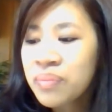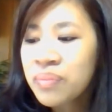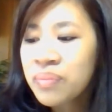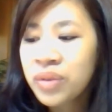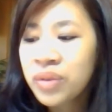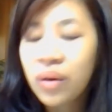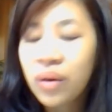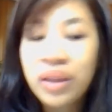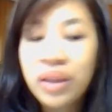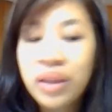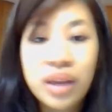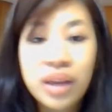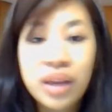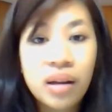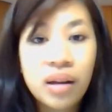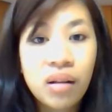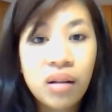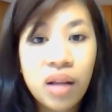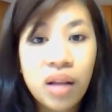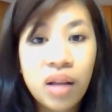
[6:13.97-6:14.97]
knowing
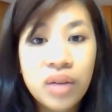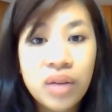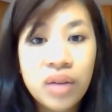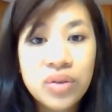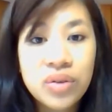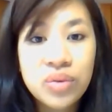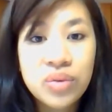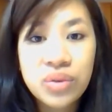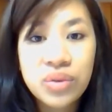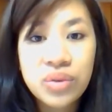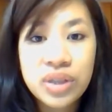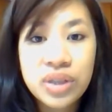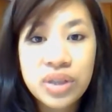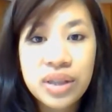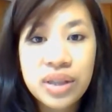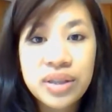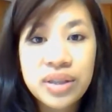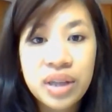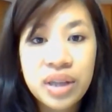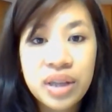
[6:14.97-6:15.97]
that a lot of the schools
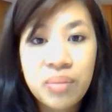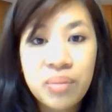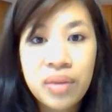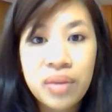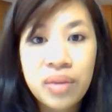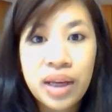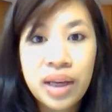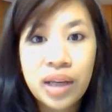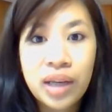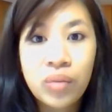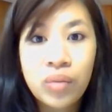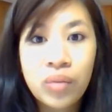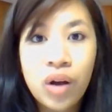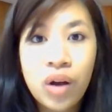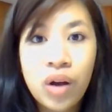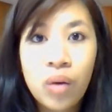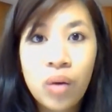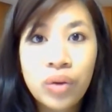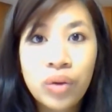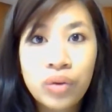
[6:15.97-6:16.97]
did the same thing and we
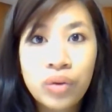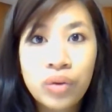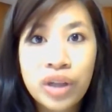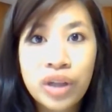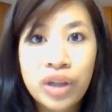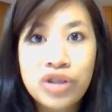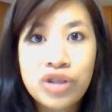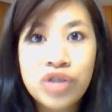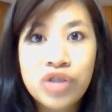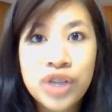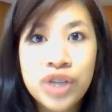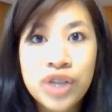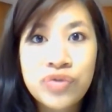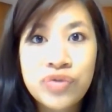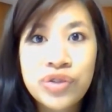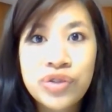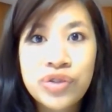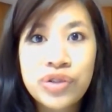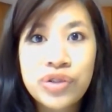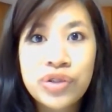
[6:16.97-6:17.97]
all went through that
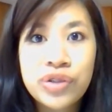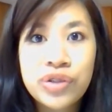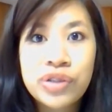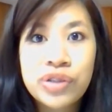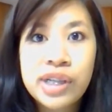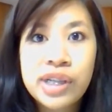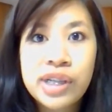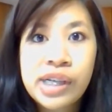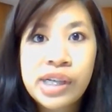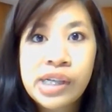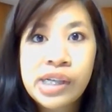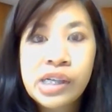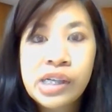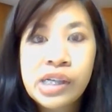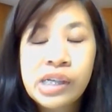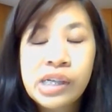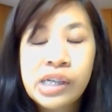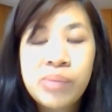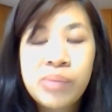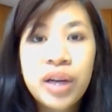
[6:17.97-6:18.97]
stressful
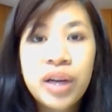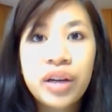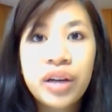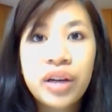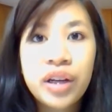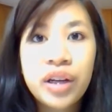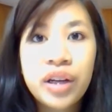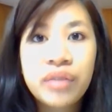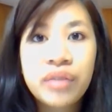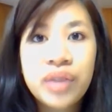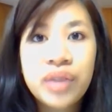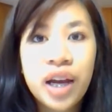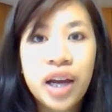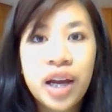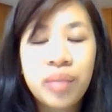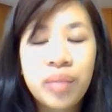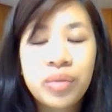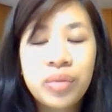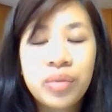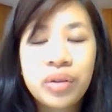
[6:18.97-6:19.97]
period of
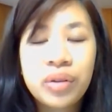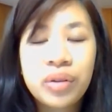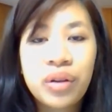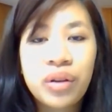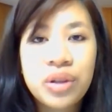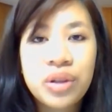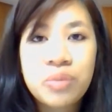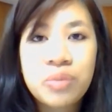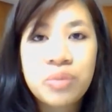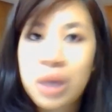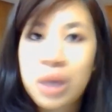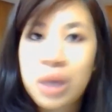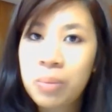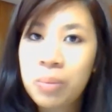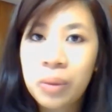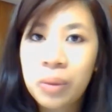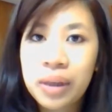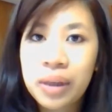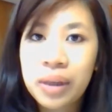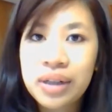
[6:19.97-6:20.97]
time doing all this
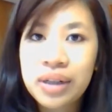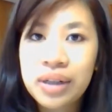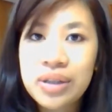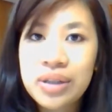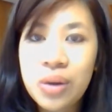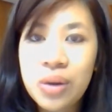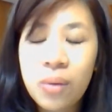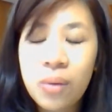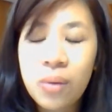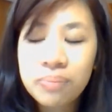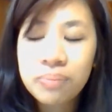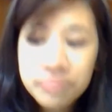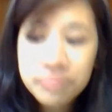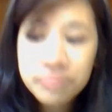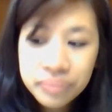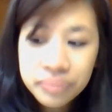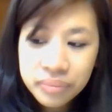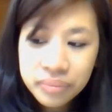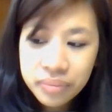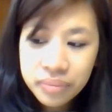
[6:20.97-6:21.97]
paperwork. So,
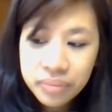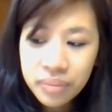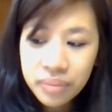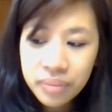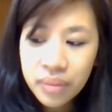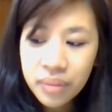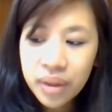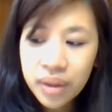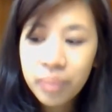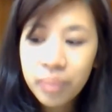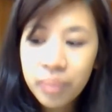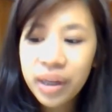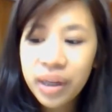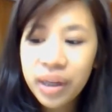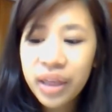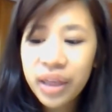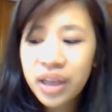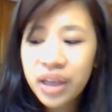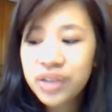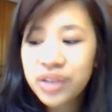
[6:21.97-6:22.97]
but I
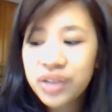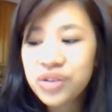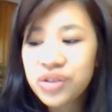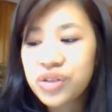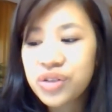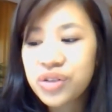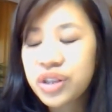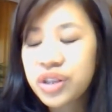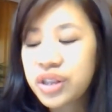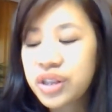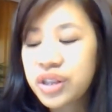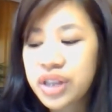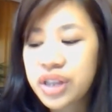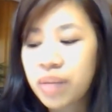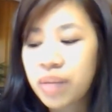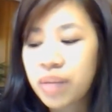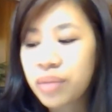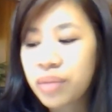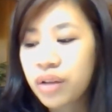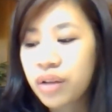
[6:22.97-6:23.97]
think it's usually the
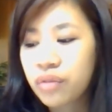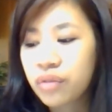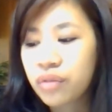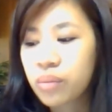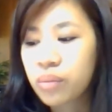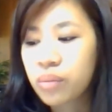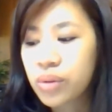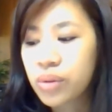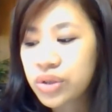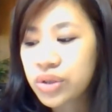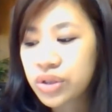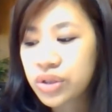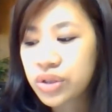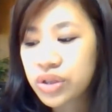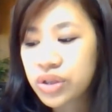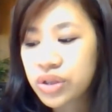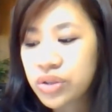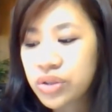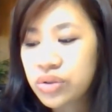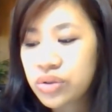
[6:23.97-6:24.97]
same thing for most
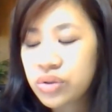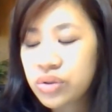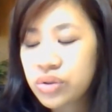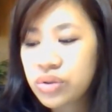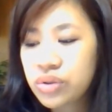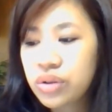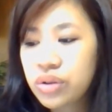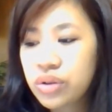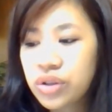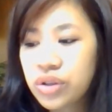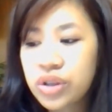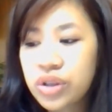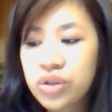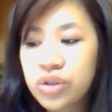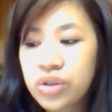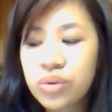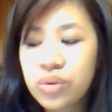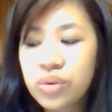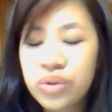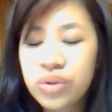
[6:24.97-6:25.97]
nursing
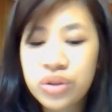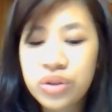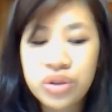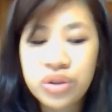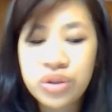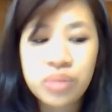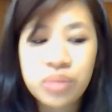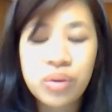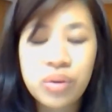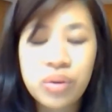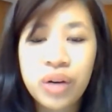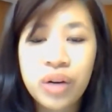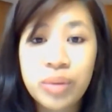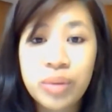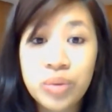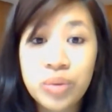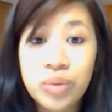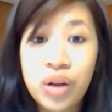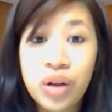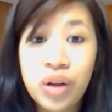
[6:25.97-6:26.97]
schools and nursing
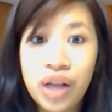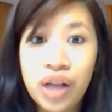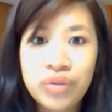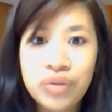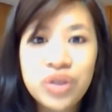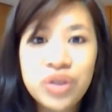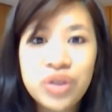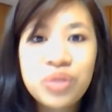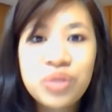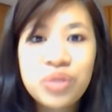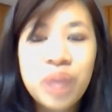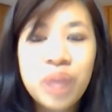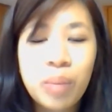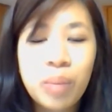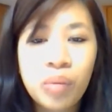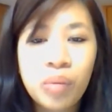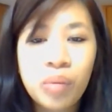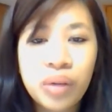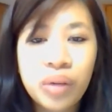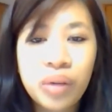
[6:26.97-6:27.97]
programs. We all have to do
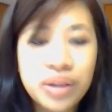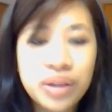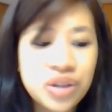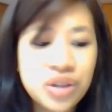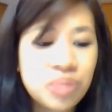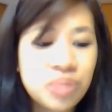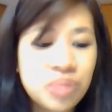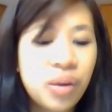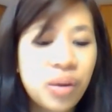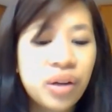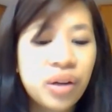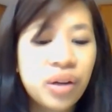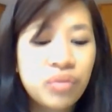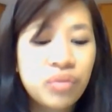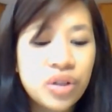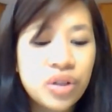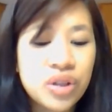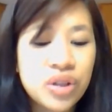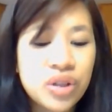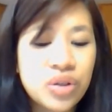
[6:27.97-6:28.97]
paperwork. It's just part of
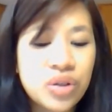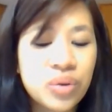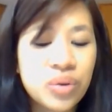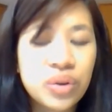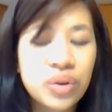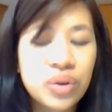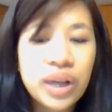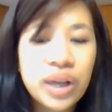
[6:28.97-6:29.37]
nursing school,